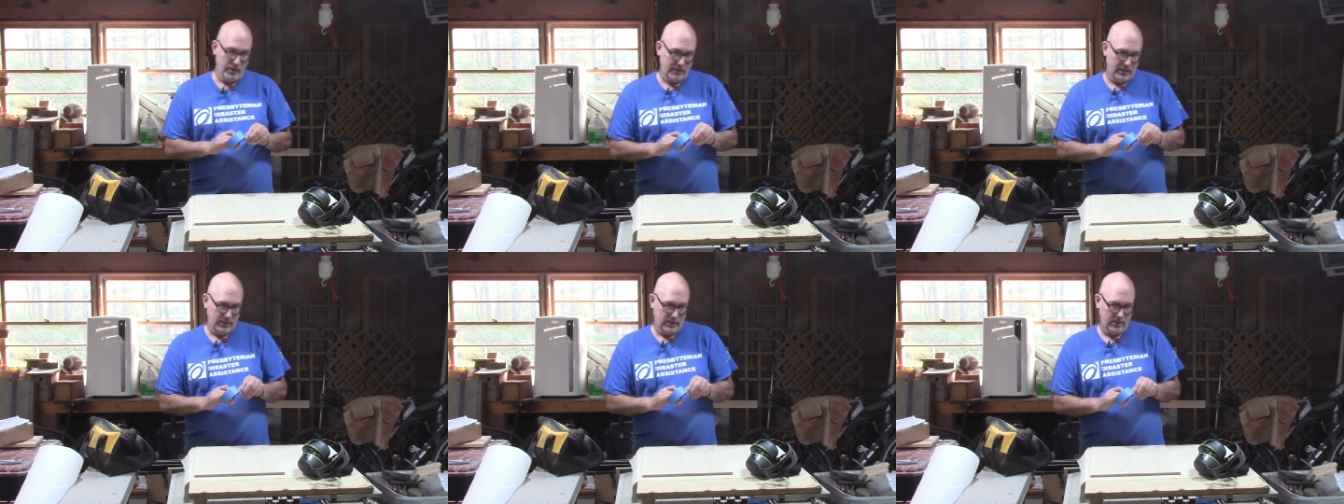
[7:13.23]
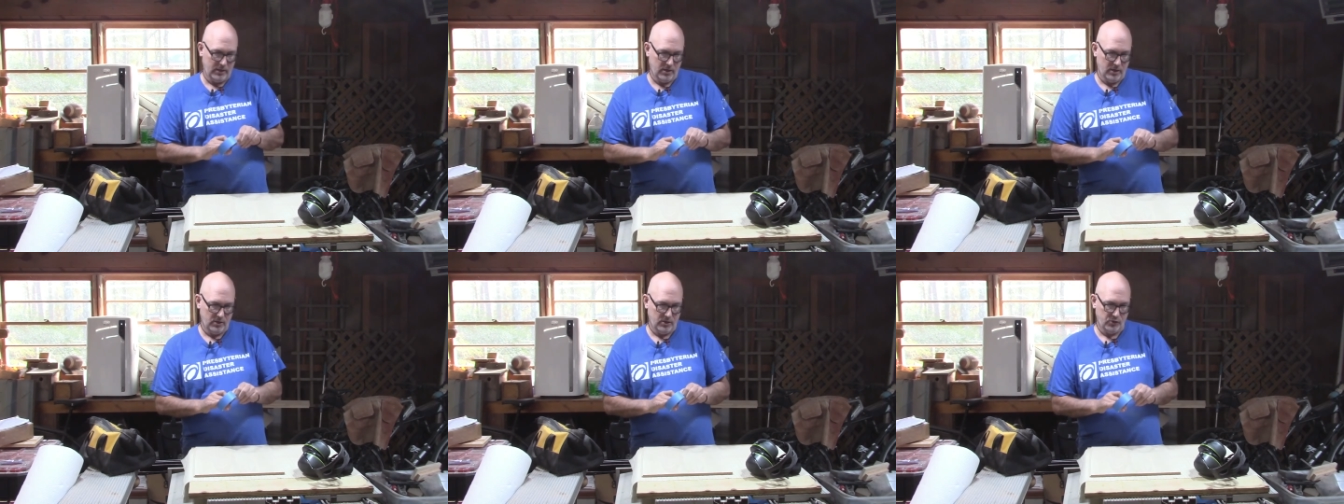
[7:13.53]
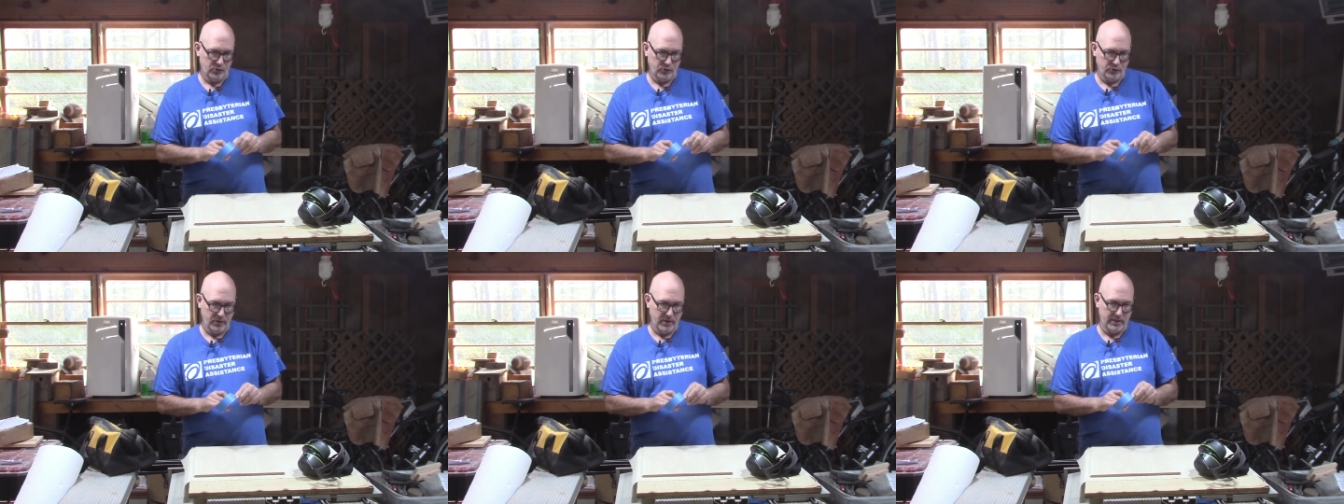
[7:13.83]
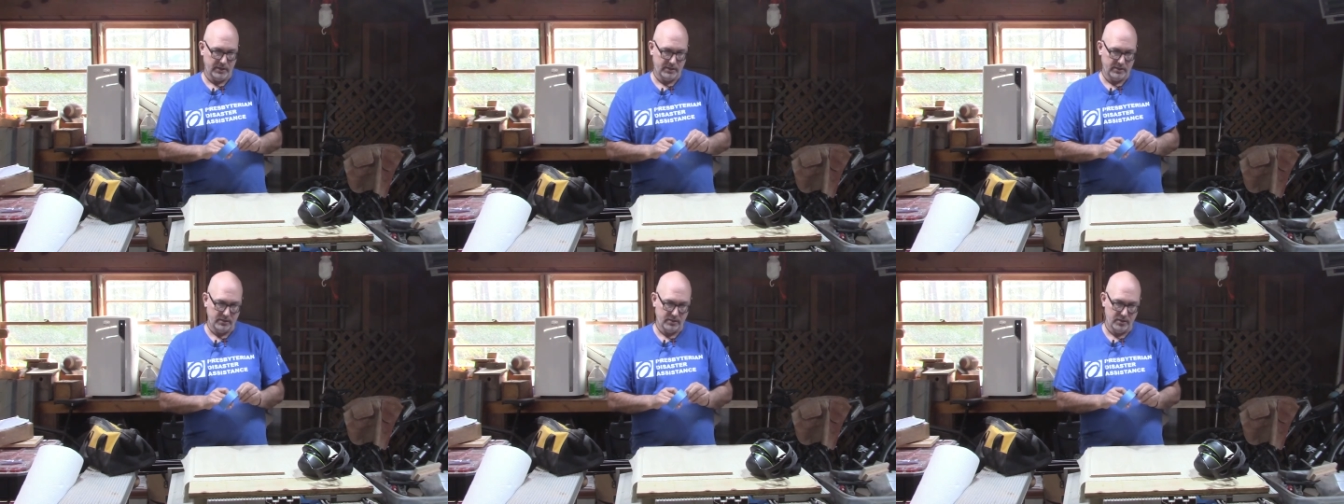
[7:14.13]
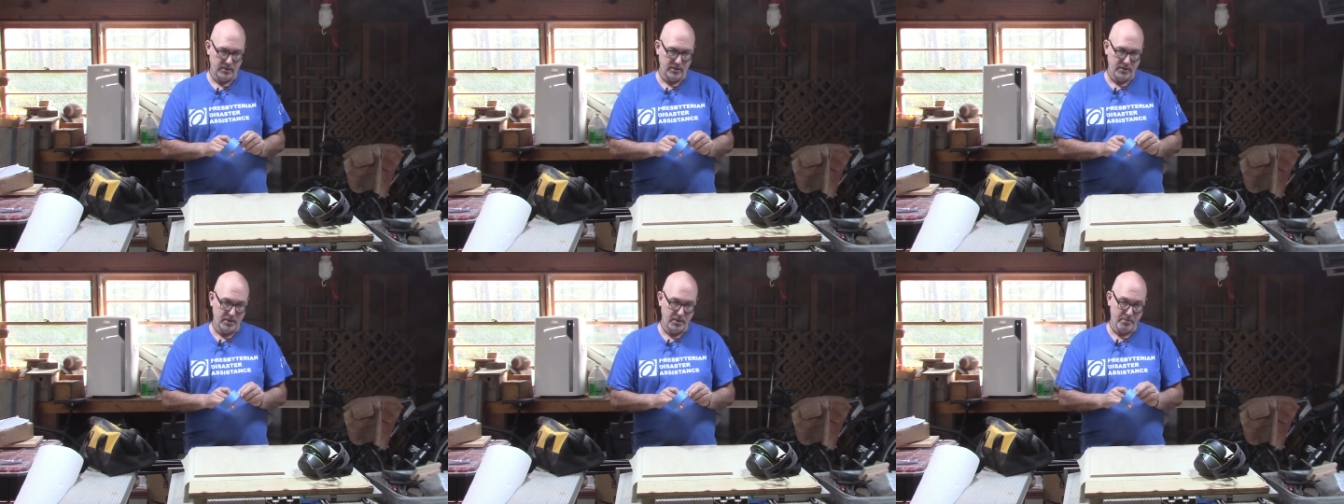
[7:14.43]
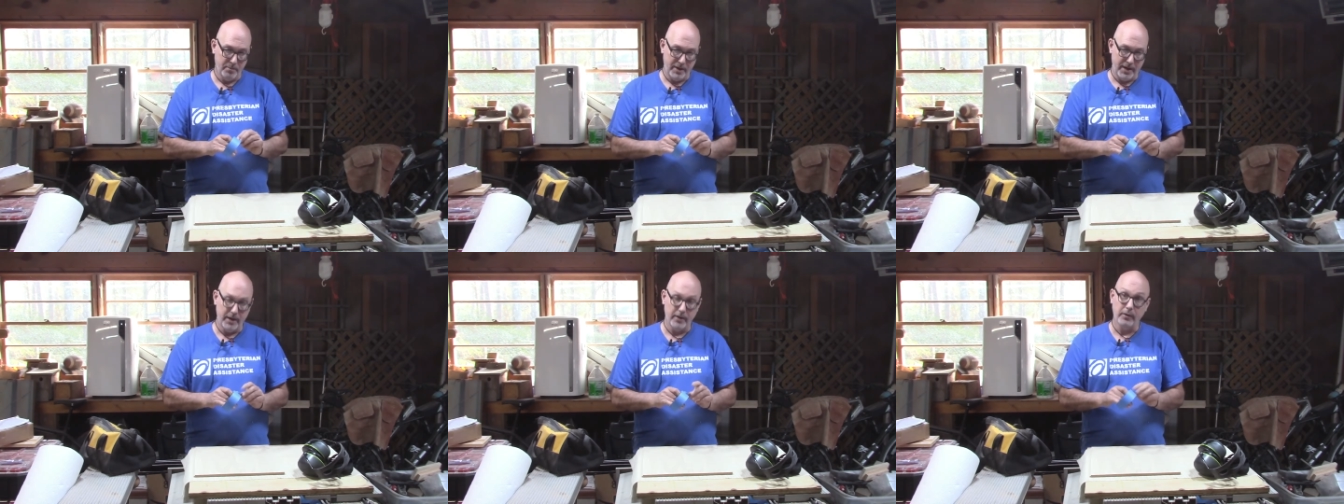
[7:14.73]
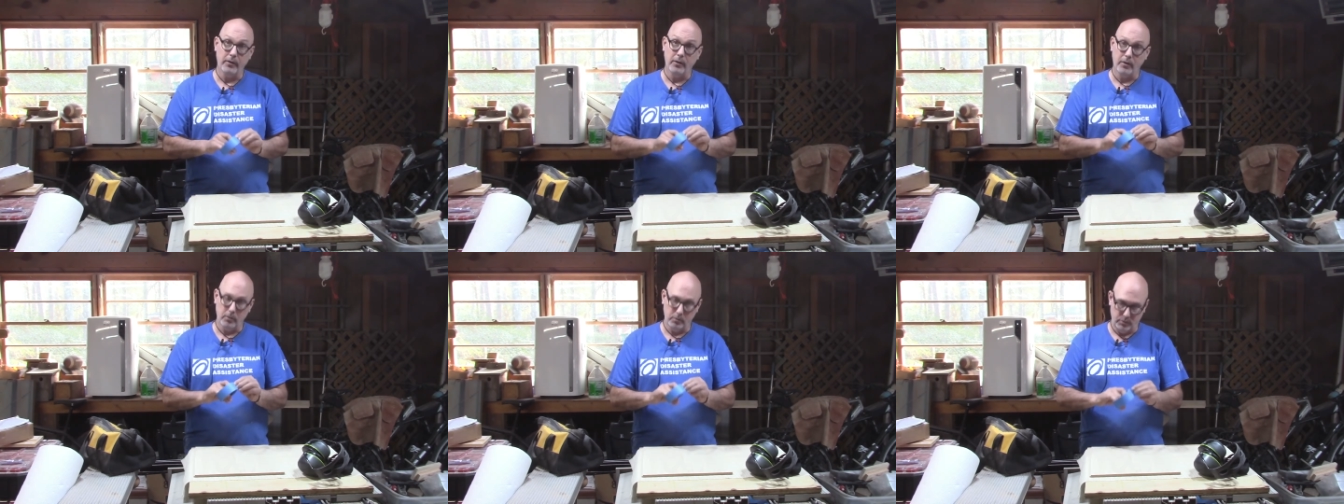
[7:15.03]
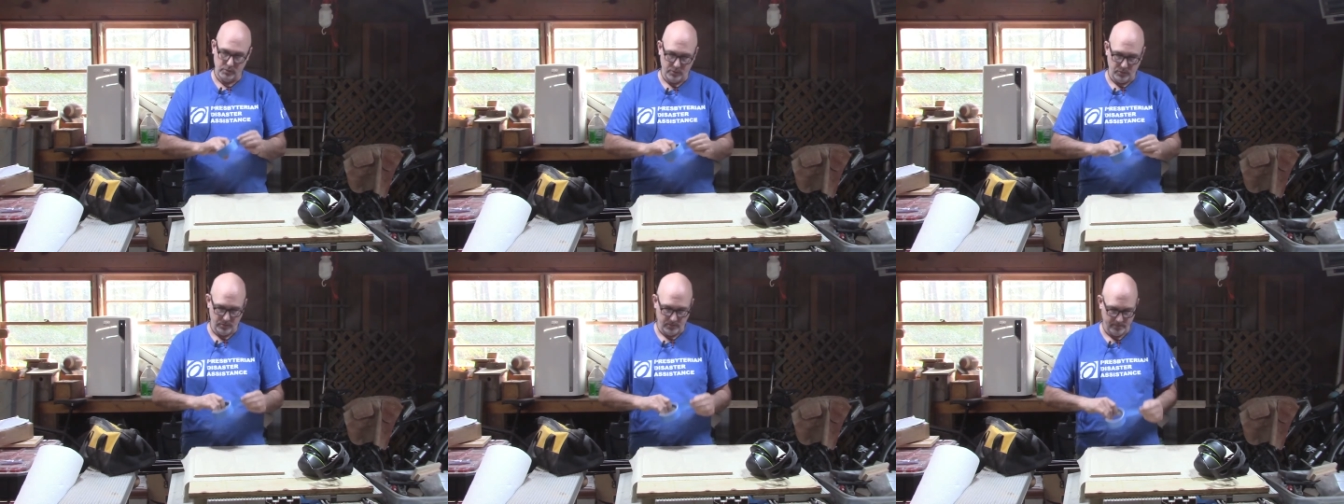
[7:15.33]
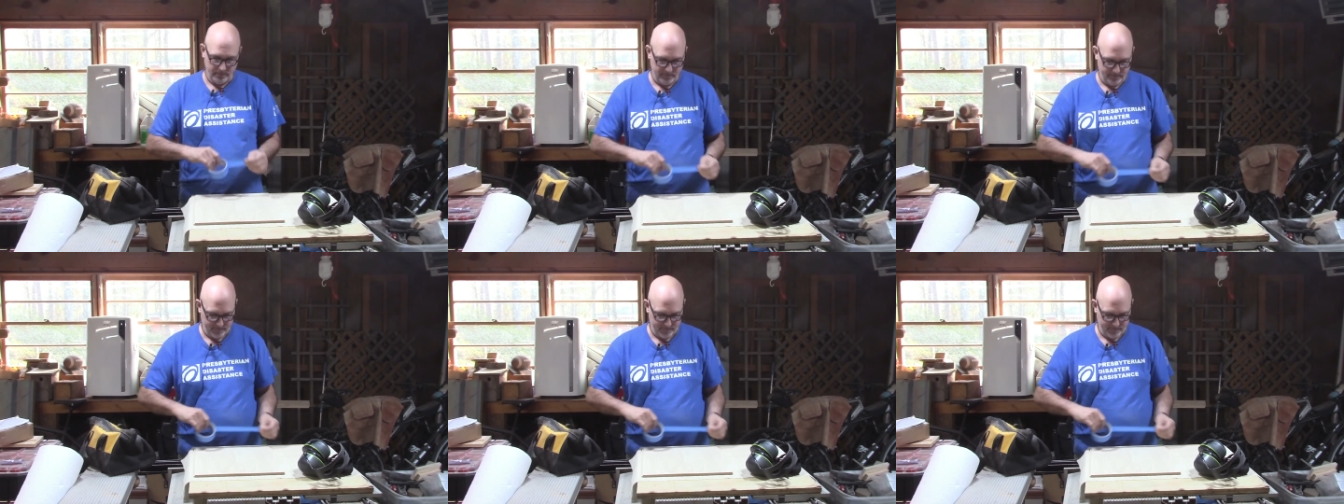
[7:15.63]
can trace the pattern onto them.